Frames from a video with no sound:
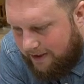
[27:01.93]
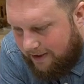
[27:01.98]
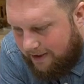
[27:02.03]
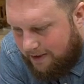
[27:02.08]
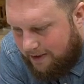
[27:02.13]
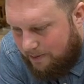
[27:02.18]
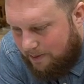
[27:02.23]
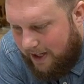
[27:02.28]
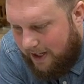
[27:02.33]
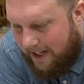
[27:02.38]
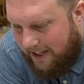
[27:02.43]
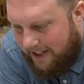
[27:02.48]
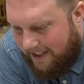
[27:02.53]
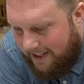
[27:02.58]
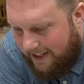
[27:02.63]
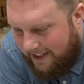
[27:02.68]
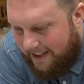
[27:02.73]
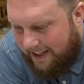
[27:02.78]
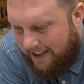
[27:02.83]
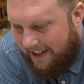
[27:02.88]
It'll explain in
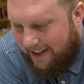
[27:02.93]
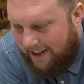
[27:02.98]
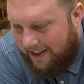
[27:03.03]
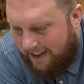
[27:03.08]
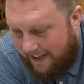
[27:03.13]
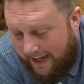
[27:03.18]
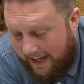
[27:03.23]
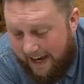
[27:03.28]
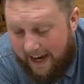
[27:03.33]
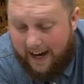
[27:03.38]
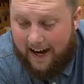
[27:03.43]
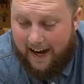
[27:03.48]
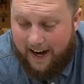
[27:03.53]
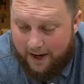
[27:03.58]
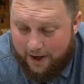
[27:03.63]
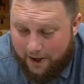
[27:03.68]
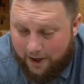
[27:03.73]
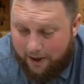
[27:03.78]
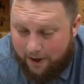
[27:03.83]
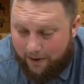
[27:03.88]
detail. Yeah,
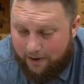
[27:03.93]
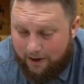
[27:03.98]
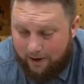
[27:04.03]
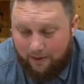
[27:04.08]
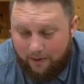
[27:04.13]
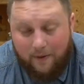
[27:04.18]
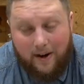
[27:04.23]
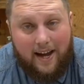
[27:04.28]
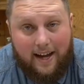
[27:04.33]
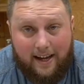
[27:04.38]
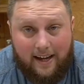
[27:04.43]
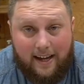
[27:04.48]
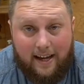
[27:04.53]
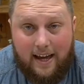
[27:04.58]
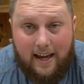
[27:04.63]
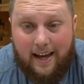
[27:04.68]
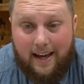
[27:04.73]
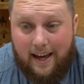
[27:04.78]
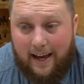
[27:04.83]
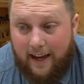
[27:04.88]
I know, you're right.
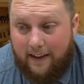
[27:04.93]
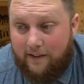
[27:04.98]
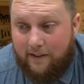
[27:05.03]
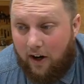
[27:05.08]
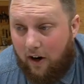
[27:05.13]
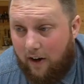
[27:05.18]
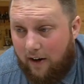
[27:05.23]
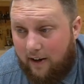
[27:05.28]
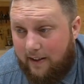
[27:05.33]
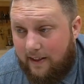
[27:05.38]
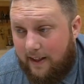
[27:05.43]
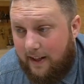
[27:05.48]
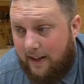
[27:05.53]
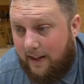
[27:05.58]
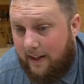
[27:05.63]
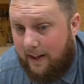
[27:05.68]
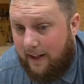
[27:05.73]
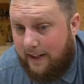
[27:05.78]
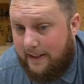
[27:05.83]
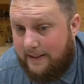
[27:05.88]
And the hard
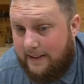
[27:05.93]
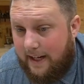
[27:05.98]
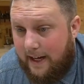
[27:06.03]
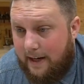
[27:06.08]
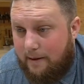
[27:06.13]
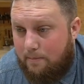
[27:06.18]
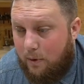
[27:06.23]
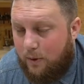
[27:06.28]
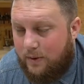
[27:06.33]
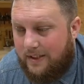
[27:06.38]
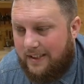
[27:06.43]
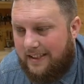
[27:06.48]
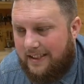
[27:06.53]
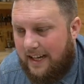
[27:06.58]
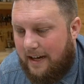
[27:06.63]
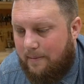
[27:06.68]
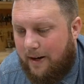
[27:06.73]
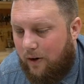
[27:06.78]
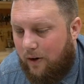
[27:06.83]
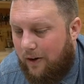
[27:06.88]
thing is, like, most of the
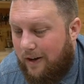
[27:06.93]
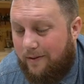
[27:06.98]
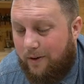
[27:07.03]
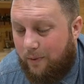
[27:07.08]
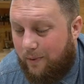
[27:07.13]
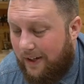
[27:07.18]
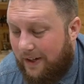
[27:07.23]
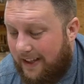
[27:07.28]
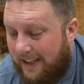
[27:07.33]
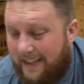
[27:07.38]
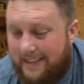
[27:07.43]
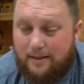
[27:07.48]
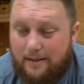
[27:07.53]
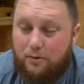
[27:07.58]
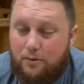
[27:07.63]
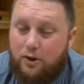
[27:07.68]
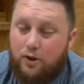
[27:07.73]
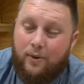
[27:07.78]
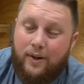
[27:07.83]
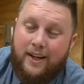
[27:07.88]
time I don't even realize
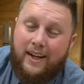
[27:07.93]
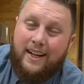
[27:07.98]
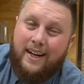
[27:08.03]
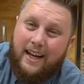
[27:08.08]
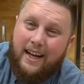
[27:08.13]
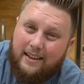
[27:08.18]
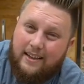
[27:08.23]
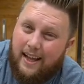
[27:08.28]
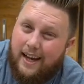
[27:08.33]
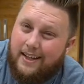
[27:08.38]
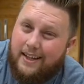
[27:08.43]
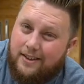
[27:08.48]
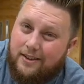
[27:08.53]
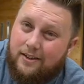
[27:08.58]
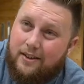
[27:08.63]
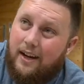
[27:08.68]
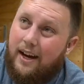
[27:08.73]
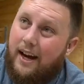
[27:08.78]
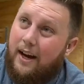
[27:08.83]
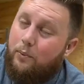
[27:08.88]
I'm doing it. I like
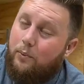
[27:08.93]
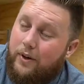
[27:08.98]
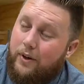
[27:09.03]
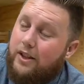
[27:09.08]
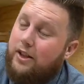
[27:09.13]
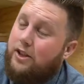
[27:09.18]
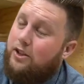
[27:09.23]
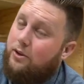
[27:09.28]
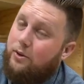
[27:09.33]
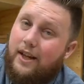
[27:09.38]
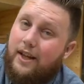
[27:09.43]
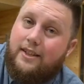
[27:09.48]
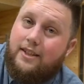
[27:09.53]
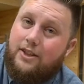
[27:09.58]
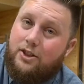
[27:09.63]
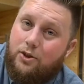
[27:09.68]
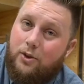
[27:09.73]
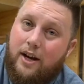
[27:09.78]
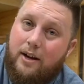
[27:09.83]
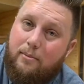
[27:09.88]
to, I really do like
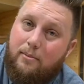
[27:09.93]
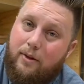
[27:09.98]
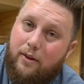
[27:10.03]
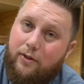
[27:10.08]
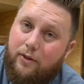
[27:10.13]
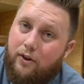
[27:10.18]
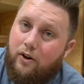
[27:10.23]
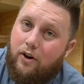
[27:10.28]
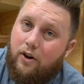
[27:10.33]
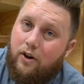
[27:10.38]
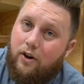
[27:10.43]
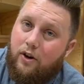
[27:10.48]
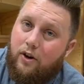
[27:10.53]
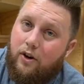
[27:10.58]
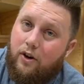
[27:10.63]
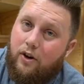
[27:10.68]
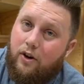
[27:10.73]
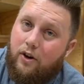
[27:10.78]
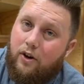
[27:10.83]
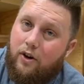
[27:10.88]
to try and be thorough
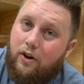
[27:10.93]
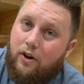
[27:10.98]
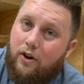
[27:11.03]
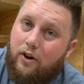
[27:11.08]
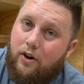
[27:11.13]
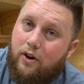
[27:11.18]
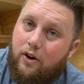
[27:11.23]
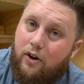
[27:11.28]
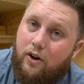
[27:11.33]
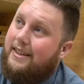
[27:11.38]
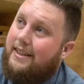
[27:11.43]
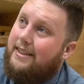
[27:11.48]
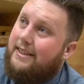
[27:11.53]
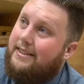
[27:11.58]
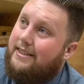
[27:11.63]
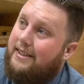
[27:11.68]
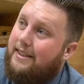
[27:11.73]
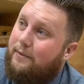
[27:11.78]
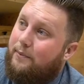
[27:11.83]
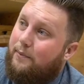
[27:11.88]
and act
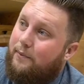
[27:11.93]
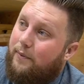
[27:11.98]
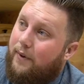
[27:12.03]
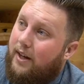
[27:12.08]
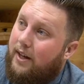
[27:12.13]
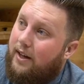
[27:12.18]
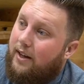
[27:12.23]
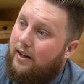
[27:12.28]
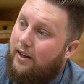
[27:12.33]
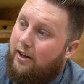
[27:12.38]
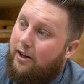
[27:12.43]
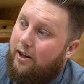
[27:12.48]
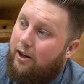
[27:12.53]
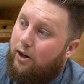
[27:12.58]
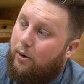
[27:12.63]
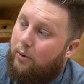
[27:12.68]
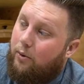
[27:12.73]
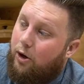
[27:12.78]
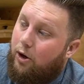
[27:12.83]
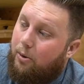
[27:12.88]
as if, you
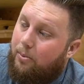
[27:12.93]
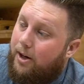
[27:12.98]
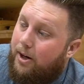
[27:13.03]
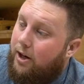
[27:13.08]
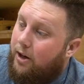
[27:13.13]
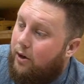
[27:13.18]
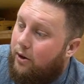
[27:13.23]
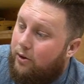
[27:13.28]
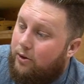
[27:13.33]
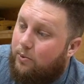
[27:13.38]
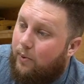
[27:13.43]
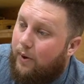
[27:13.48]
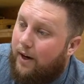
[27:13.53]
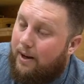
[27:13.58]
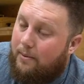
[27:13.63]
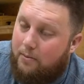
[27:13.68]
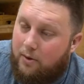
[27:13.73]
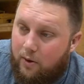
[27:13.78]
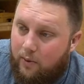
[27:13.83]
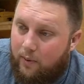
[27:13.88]
know, nobody knows what
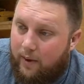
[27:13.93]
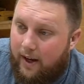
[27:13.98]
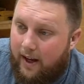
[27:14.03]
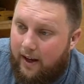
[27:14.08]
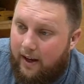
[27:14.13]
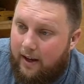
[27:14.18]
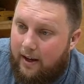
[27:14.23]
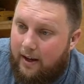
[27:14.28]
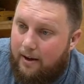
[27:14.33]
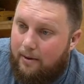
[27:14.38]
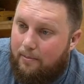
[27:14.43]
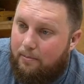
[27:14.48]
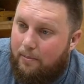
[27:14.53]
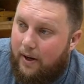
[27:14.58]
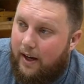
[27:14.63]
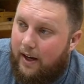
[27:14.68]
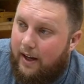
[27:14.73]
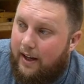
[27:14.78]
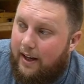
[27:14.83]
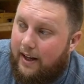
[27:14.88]
I'm doing.
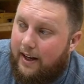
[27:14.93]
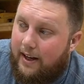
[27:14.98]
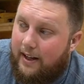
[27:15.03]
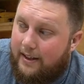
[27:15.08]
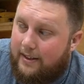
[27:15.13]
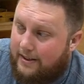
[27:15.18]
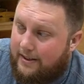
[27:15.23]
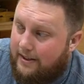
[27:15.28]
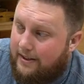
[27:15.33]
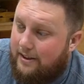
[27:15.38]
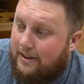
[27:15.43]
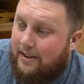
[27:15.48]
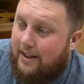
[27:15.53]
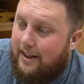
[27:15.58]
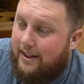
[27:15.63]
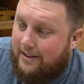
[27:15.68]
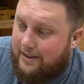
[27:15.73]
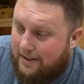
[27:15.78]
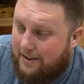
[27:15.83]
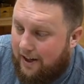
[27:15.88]
But it is,
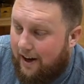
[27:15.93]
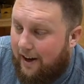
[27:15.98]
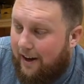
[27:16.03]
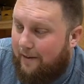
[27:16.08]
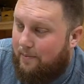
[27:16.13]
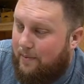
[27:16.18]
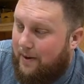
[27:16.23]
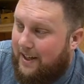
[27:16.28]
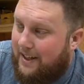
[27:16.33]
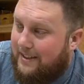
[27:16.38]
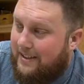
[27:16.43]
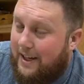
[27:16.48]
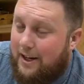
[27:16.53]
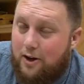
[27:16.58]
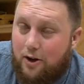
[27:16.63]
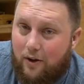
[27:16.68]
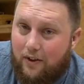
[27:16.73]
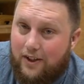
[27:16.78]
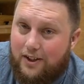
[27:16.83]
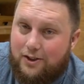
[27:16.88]
it's tough because I
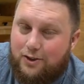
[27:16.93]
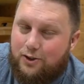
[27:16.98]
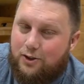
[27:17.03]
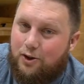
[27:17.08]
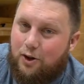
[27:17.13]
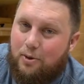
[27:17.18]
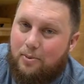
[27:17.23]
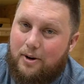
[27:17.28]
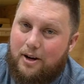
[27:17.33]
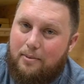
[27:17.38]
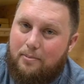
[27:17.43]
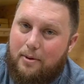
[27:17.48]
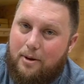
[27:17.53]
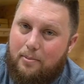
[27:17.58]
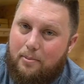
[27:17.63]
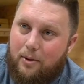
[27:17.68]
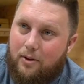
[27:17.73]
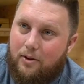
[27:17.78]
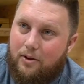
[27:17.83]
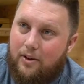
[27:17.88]
know that so many
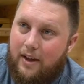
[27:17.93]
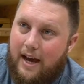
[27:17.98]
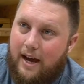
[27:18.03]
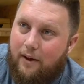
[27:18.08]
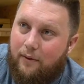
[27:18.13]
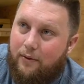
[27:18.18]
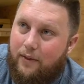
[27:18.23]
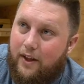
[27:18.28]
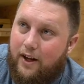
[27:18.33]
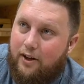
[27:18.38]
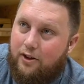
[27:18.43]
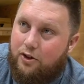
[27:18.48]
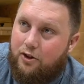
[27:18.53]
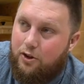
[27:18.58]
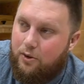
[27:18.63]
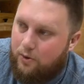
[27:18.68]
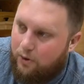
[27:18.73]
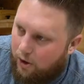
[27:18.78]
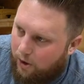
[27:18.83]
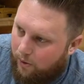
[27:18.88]
people out there
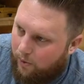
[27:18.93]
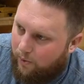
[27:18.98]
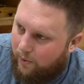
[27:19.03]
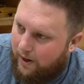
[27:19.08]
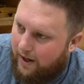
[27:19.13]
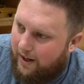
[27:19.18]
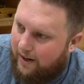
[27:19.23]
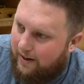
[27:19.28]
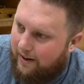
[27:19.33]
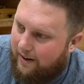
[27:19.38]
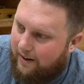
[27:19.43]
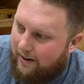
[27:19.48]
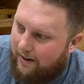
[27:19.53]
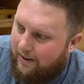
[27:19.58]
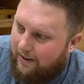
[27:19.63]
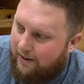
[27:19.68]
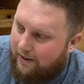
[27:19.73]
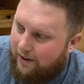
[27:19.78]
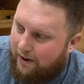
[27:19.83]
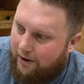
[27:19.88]
do know what
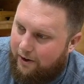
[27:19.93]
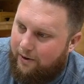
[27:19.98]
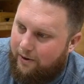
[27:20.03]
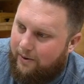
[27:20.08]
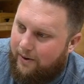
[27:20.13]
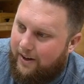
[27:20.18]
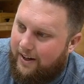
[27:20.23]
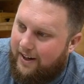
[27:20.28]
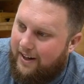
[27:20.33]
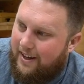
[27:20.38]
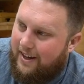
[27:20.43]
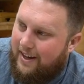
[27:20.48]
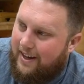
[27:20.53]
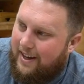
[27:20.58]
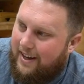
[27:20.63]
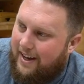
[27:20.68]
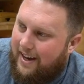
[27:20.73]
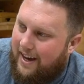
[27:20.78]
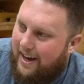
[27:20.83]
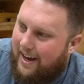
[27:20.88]
they're doing,
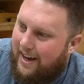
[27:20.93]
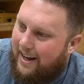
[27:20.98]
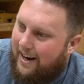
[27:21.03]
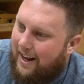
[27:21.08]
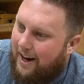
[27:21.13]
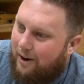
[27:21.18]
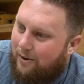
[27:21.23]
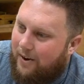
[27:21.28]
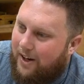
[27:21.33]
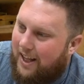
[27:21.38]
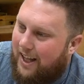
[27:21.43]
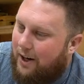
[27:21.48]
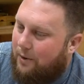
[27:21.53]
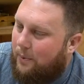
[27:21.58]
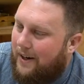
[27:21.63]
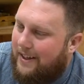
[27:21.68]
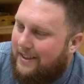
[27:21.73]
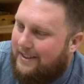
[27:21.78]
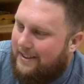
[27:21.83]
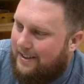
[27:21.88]
and I don't want to
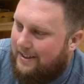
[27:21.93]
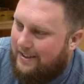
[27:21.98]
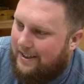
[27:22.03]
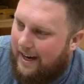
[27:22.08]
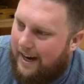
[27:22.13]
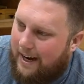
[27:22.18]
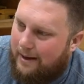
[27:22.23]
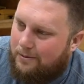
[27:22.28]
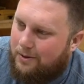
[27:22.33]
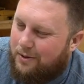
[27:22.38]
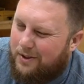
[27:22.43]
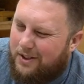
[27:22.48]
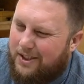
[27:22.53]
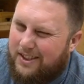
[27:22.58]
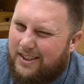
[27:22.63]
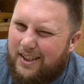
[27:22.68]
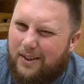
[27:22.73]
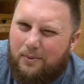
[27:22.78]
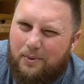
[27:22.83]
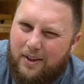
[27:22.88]
like waste their time, so it's
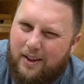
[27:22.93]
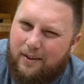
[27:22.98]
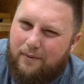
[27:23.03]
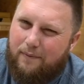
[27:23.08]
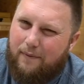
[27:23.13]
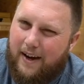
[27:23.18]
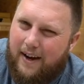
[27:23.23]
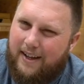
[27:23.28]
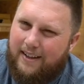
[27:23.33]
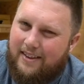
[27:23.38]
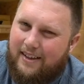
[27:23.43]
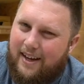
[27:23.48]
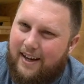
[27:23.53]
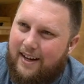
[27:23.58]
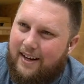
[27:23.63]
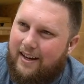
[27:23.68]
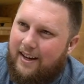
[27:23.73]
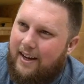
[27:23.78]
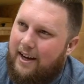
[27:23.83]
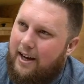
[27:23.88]
just a really fine
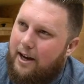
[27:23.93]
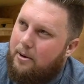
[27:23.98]
line.